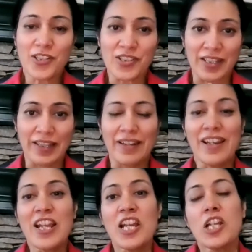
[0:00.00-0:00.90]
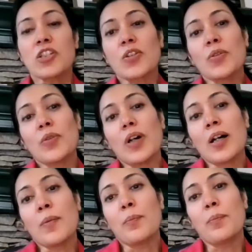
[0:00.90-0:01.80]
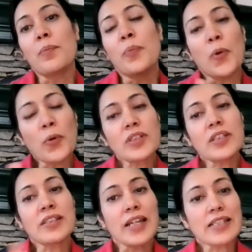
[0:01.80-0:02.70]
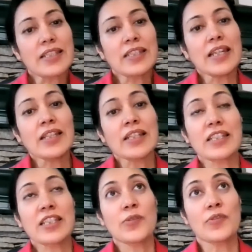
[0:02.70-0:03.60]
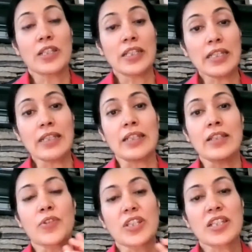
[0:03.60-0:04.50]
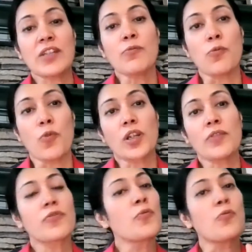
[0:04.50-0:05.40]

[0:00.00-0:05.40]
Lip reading: dishes there. So both the Dead Sea and the Sea of Galilee, they receive water